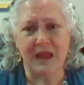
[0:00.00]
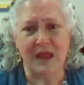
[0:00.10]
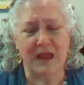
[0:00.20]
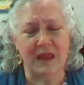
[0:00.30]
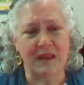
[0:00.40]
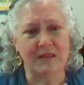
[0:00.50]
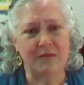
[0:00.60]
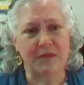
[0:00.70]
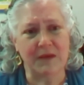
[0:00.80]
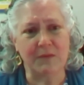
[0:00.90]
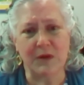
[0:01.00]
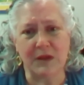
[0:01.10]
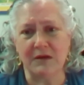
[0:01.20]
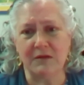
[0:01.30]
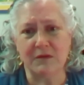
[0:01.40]
And the thing we
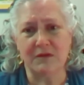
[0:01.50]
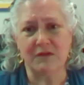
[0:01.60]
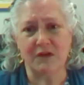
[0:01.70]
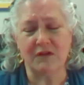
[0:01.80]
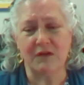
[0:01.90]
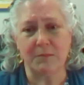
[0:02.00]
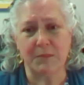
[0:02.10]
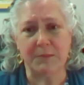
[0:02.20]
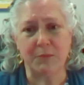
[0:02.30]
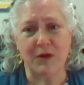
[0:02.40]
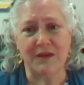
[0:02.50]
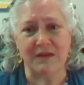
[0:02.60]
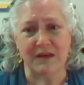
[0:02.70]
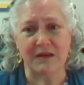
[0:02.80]
can do is just be present.